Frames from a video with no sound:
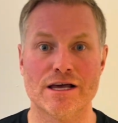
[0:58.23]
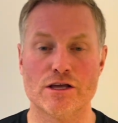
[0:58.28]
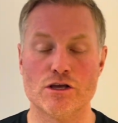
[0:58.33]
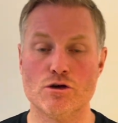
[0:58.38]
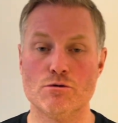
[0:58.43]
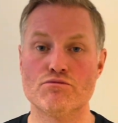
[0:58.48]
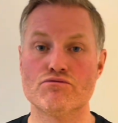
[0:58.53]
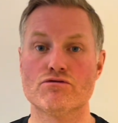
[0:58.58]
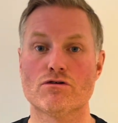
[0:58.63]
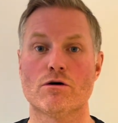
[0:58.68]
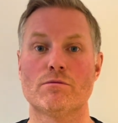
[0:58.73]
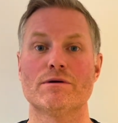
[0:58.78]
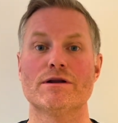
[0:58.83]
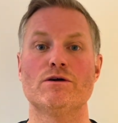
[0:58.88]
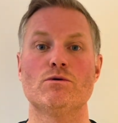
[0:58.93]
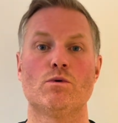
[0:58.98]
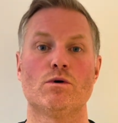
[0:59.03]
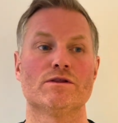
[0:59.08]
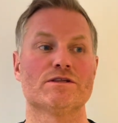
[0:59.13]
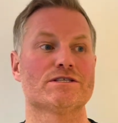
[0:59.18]
you probably
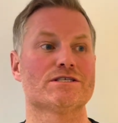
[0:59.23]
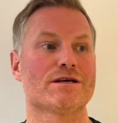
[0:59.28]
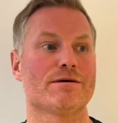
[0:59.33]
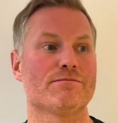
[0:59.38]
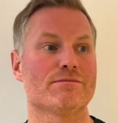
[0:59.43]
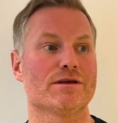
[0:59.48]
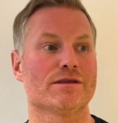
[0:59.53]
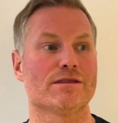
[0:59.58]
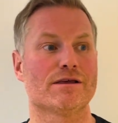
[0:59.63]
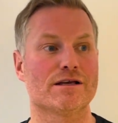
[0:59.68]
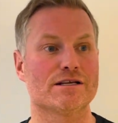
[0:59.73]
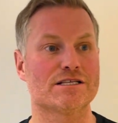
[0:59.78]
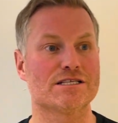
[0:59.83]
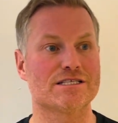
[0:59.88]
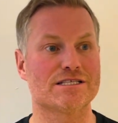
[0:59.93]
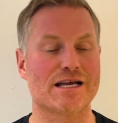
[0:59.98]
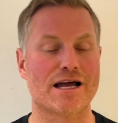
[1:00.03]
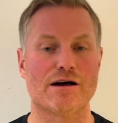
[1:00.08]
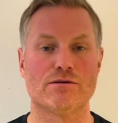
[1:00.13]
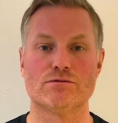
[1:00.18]
want something that
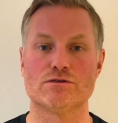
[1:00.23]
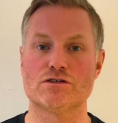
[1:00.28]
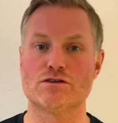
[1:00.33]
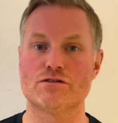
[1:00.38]
sounds